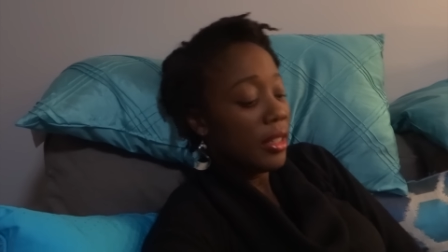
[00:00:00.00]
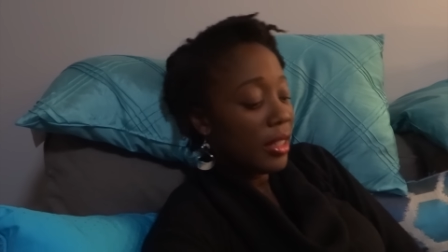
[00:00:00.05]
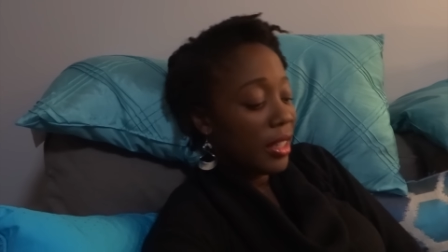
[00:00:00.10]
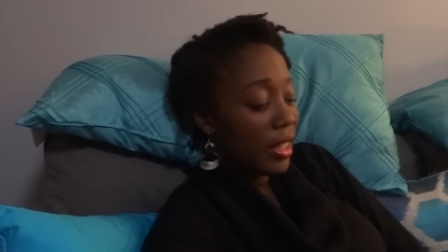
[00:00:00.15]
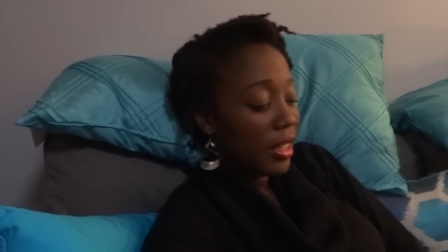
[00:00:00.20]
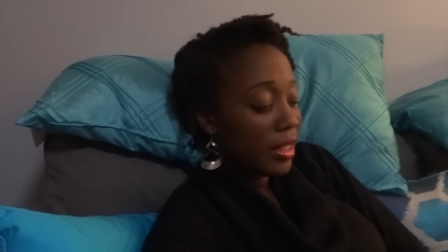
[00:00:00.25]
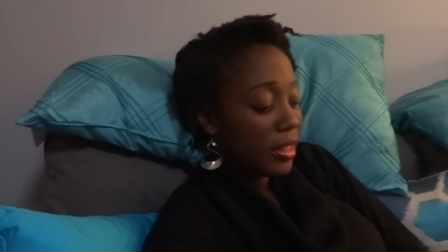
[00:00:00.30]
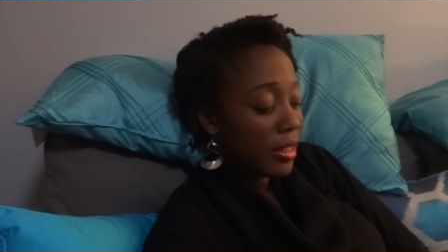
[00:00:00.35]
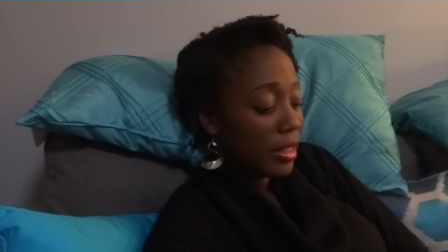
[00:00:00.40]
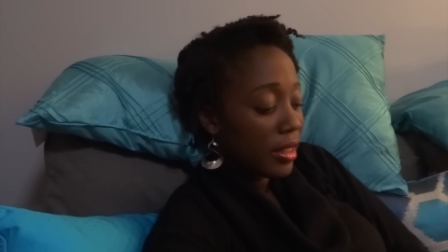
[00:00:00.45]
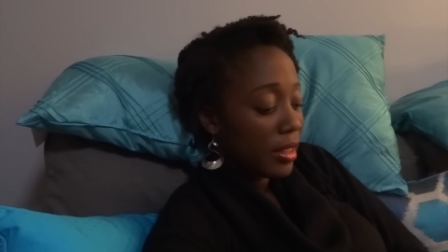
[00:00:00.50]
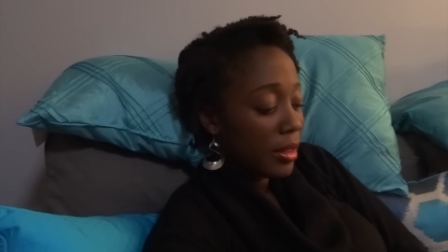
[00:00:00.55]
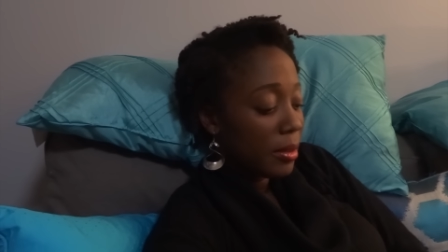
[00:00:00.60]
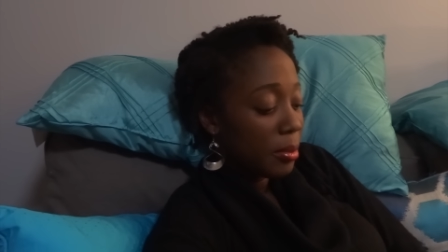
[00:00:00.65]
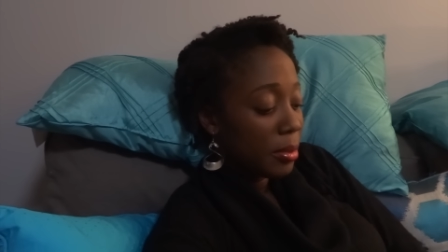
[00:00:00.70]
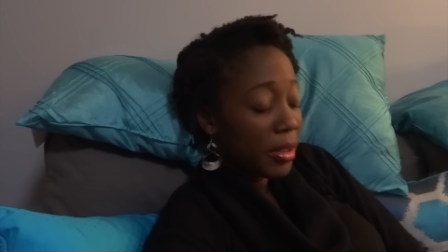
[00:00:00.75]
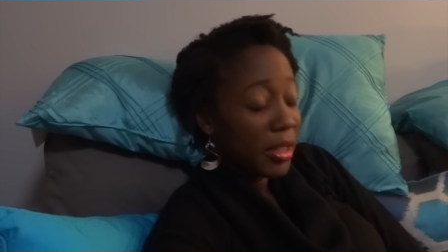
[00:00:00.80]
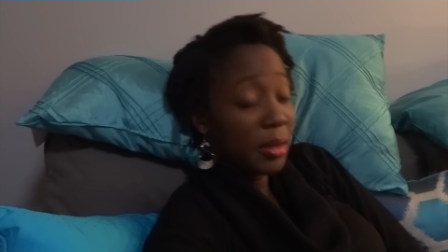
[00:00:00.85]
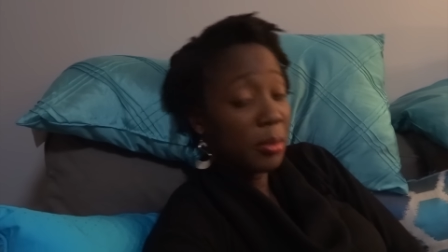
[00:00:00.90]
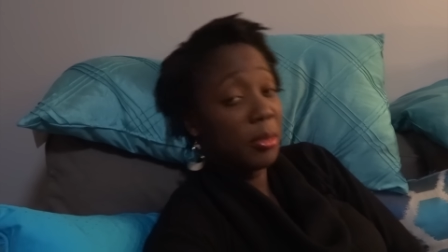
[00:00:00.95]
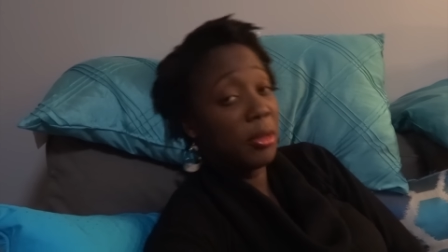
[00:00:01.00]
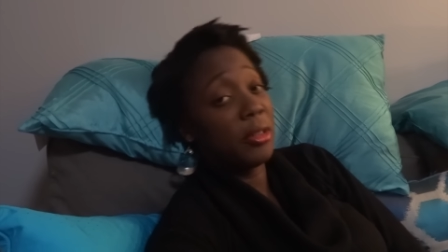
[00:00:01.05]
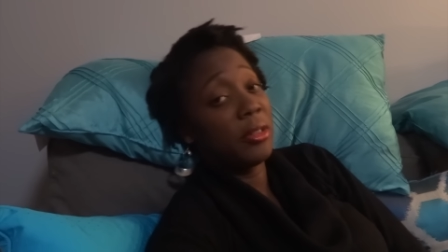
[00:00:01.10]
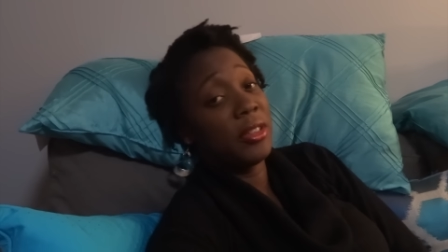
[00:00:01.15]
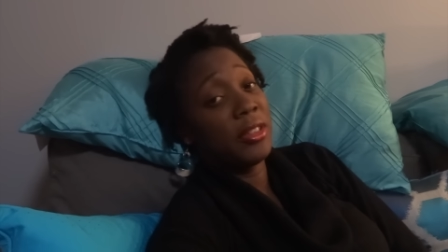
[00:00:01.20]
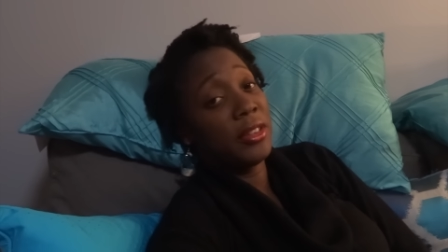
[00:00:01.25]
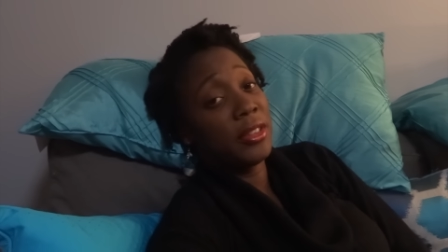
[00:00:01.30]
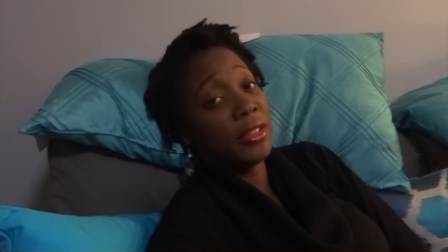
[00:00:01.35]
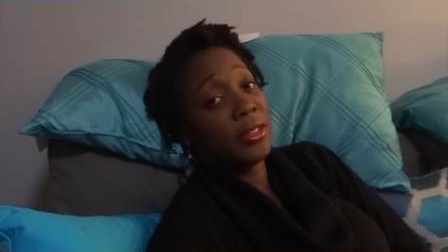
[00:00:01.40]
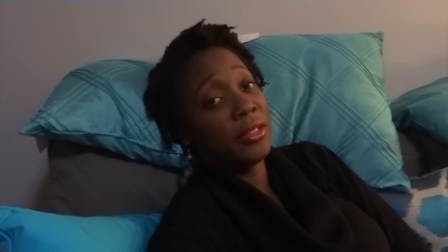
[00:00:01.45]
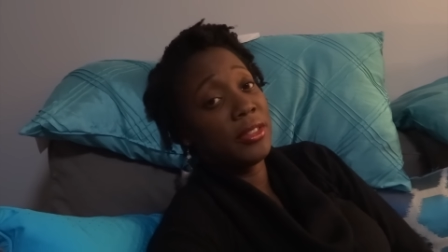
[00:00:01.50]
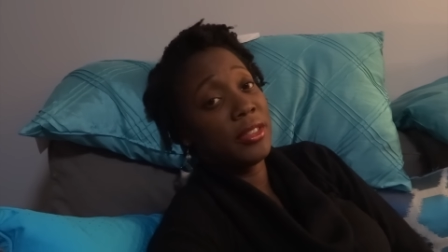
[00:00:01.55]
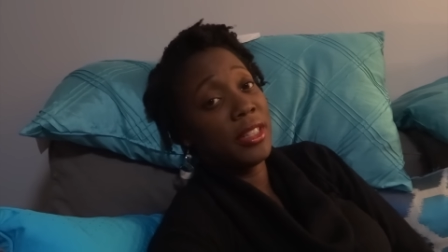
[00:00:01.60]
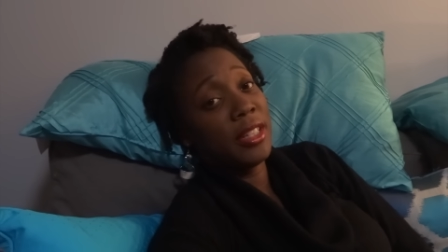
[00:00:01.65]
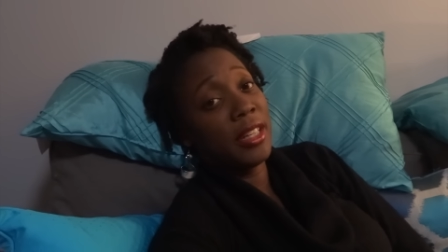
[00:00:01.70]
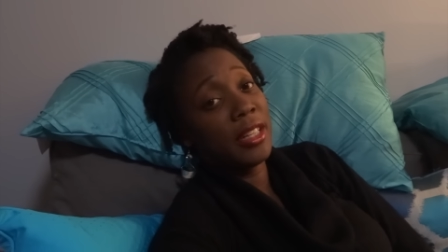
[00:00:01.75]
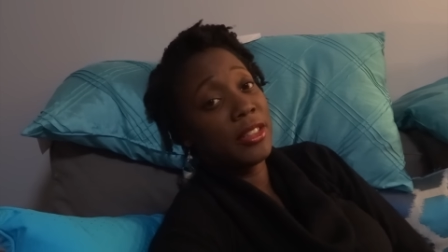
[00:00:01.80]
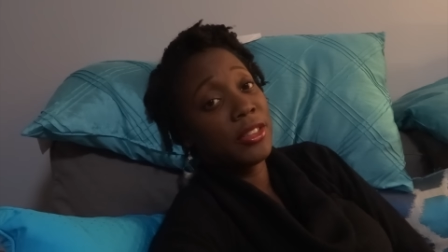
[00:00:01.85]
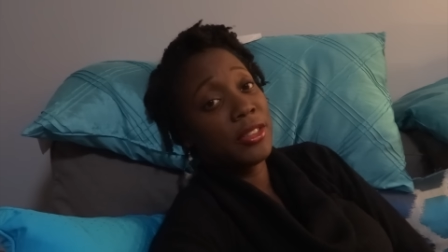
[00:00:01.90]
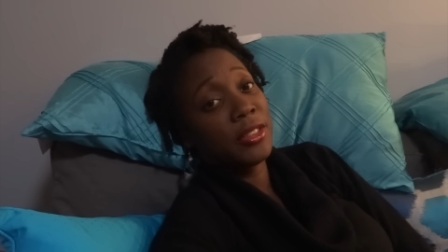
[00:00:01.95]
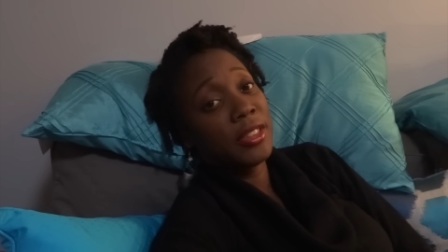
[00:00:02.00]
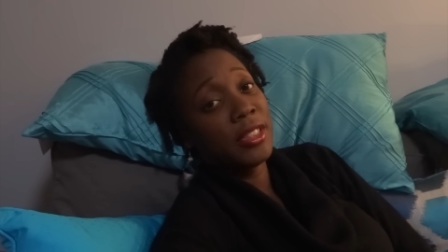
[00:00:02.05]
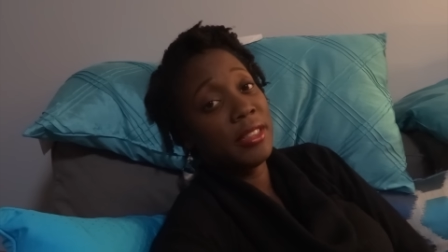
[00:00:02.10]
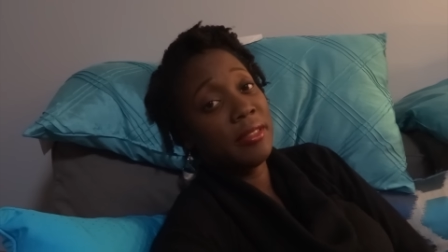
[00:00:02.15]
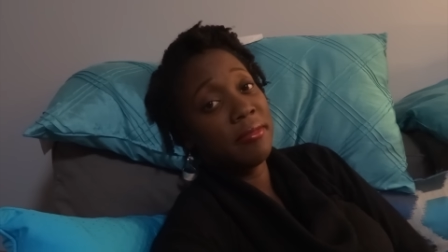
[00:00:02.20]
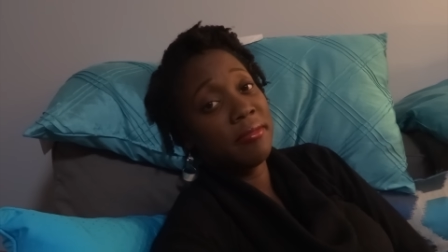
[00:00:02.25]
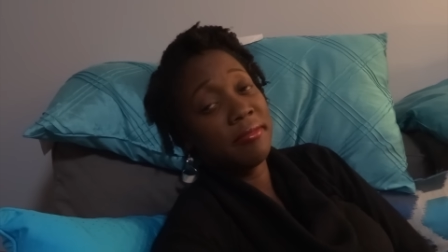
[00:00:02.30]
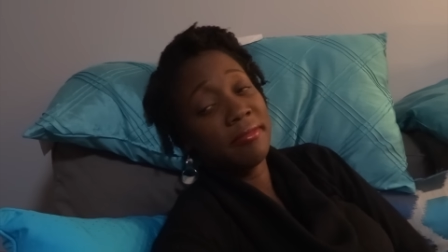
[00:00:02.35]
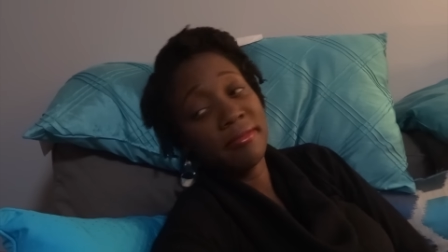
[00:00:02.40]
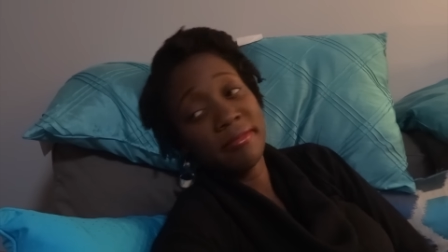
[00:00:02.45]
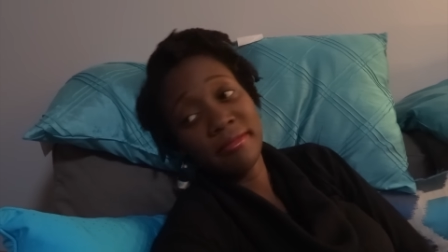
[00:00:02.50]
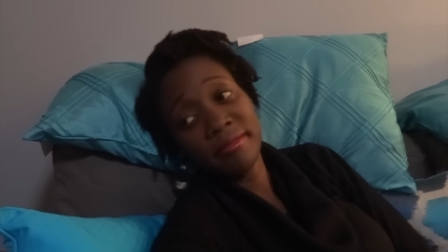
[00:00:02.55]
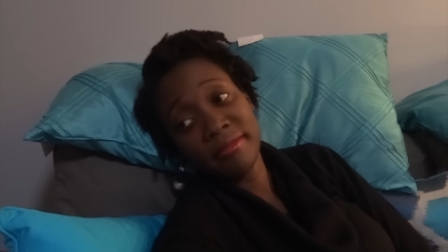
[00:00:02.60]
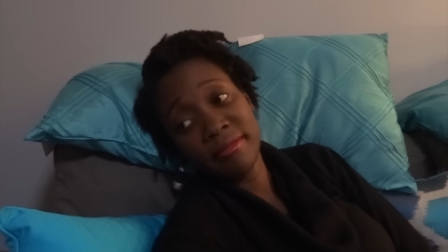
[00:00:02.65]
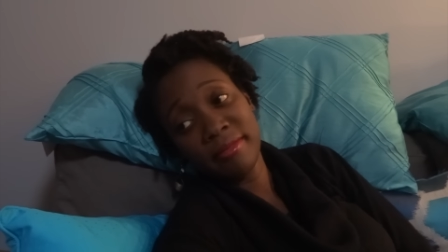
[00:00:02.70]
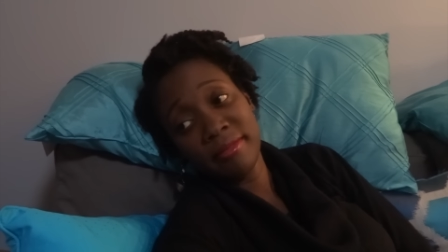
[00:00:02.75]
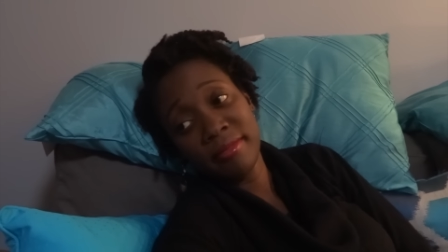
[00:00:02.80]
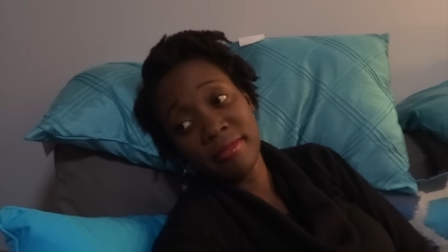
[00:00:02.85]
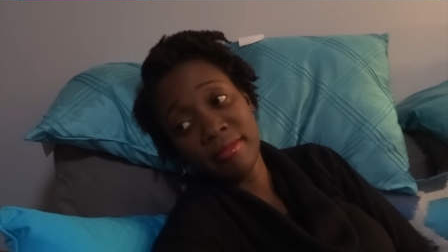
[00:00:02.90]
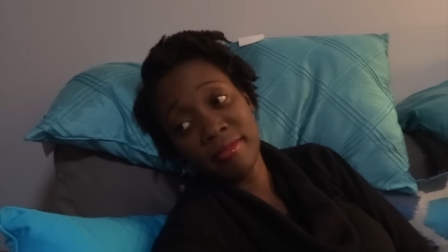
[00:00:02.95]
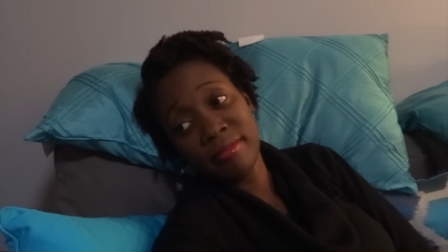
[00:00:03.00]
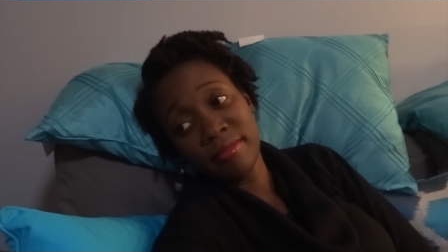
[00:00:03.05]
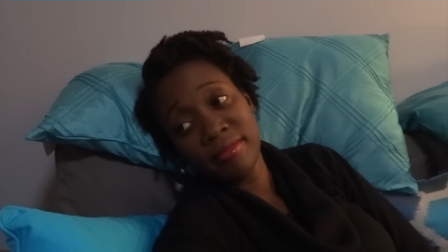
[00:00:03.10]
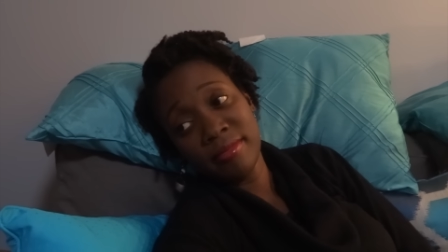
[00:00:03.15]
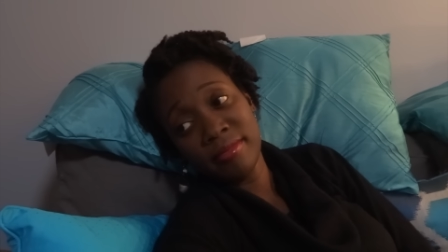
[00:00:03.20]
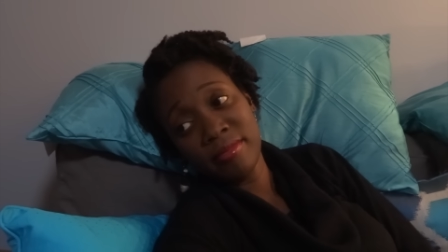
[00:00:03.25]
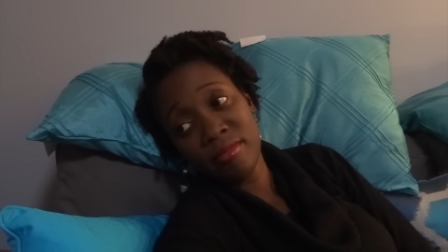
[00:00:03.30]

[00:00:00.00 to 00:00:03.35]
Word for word: Yeah, pretty boring Thursday actually. Yeah.